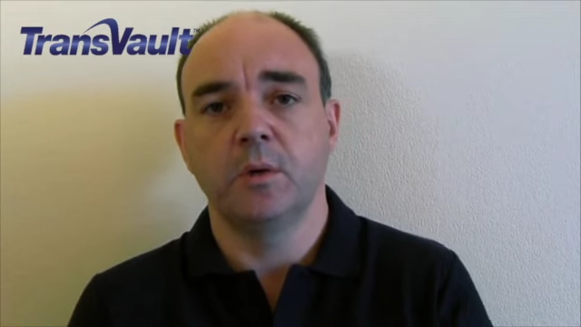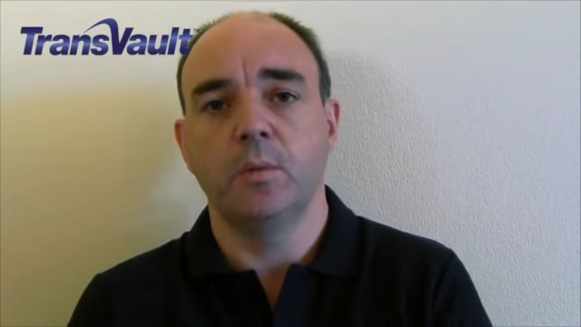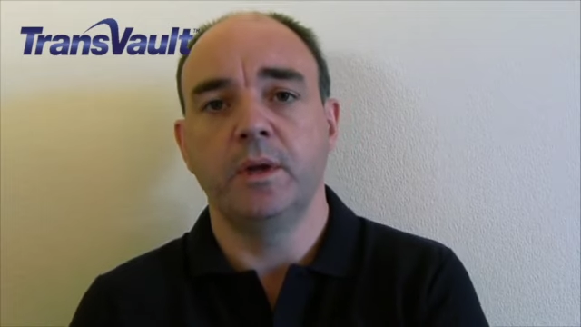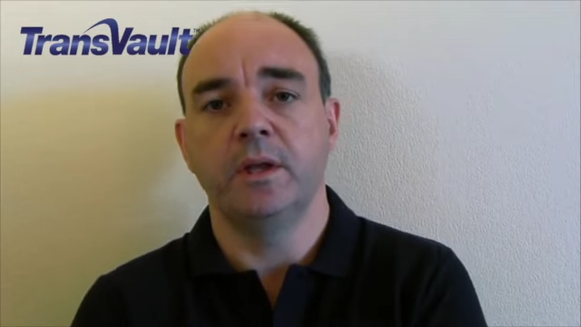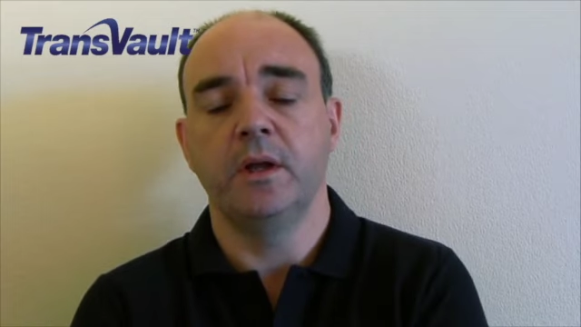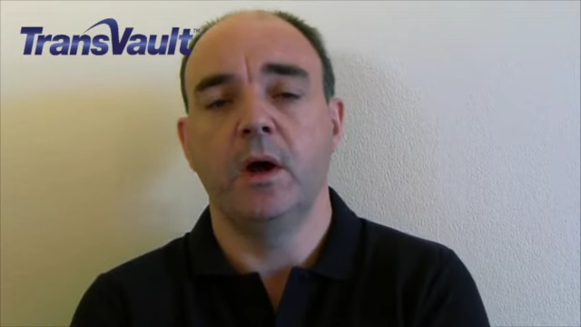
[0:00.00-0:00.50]

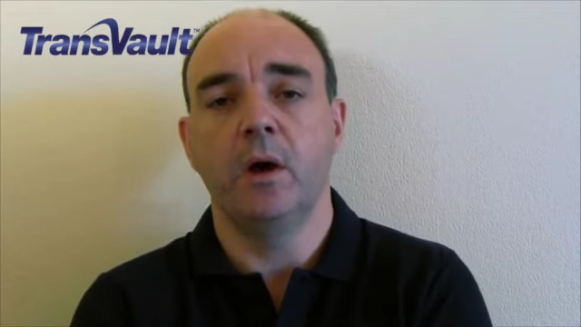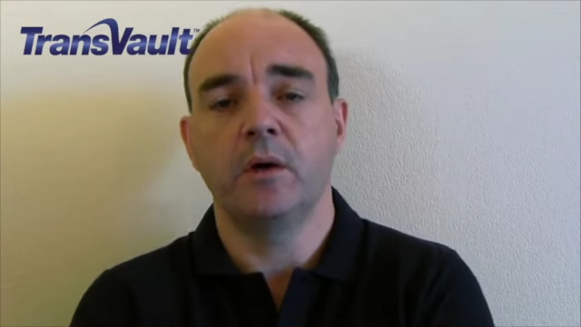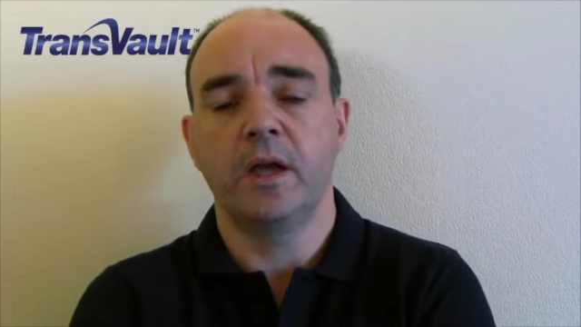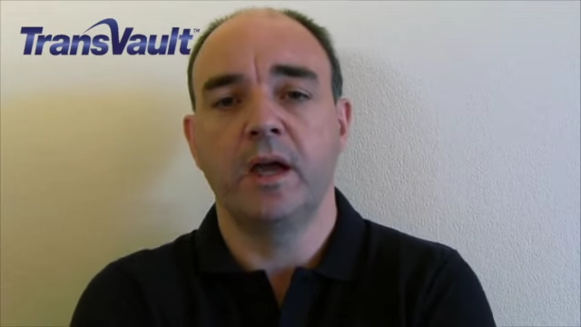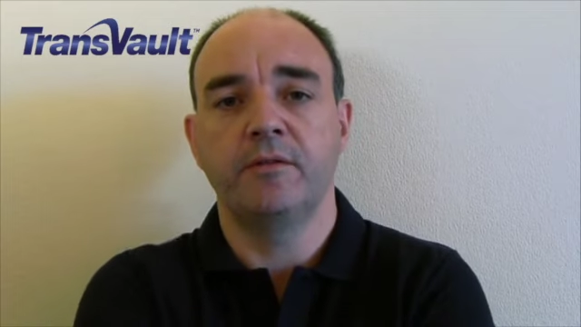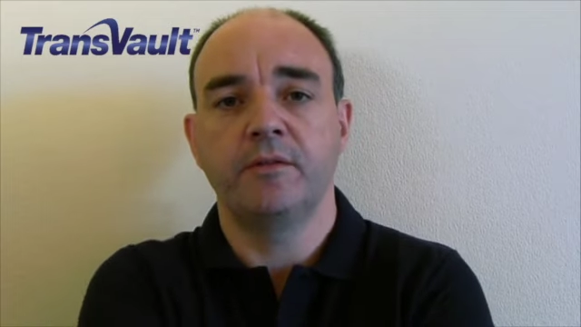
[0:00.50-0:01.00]
when an
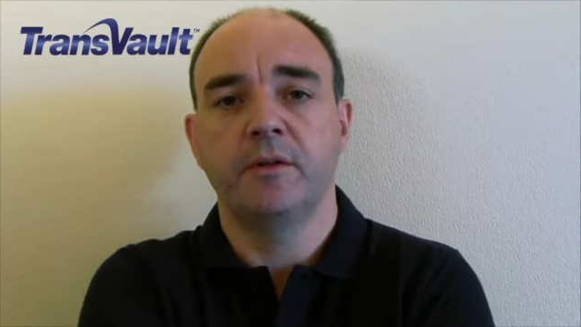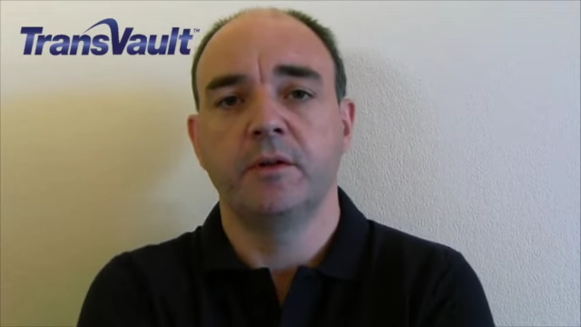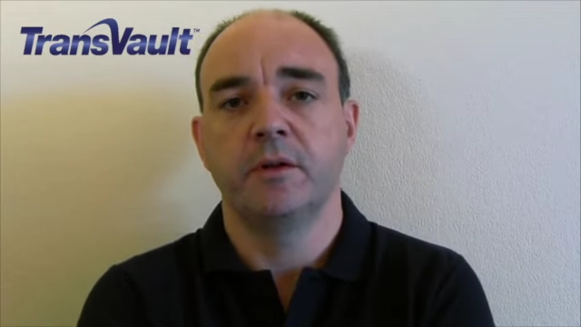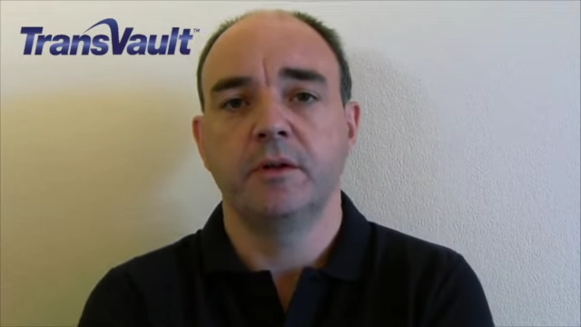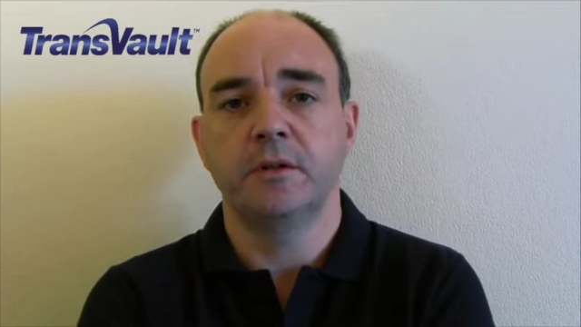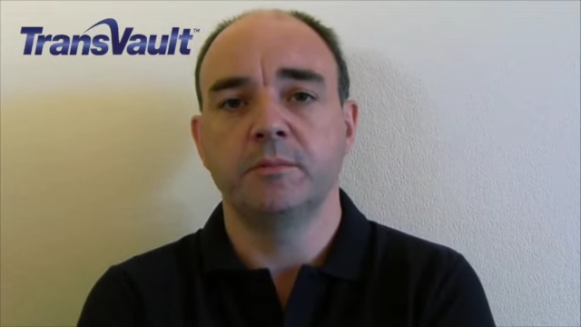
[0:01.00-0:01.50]
archive
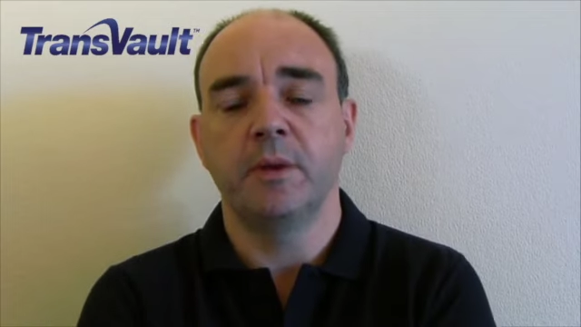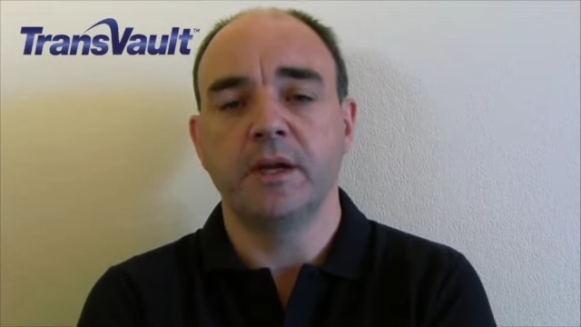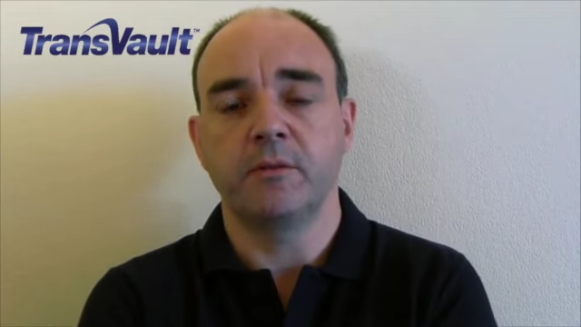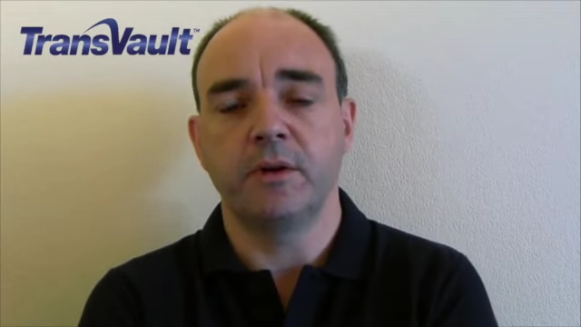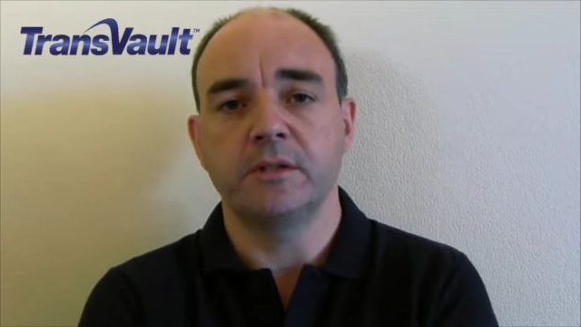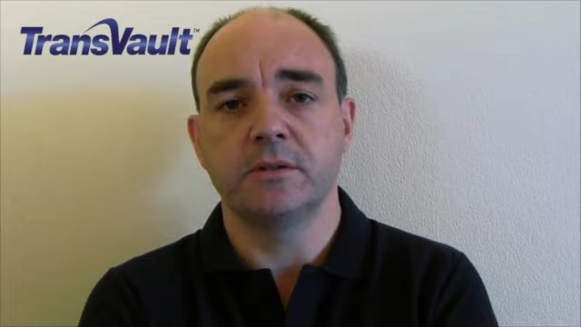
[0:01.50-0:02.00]
is
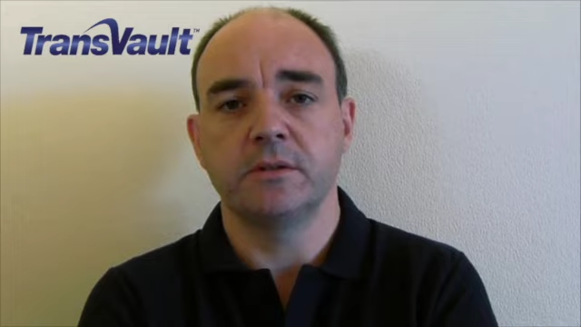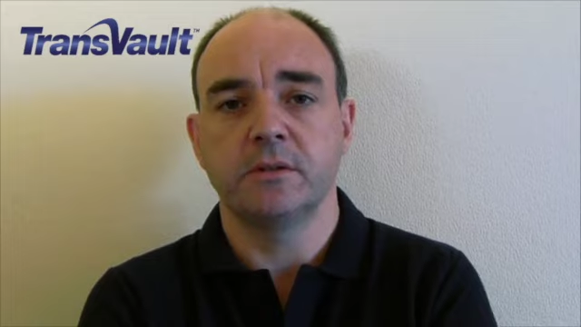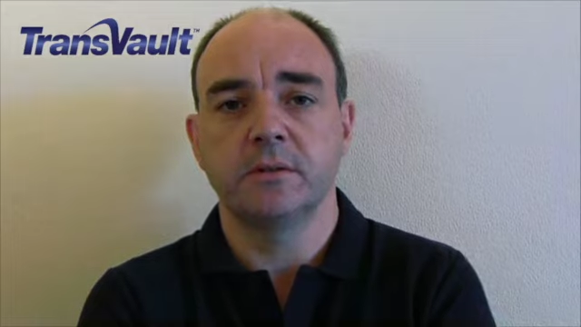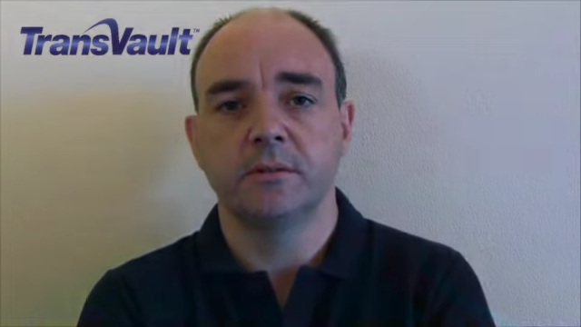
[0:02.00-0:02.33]
migrated.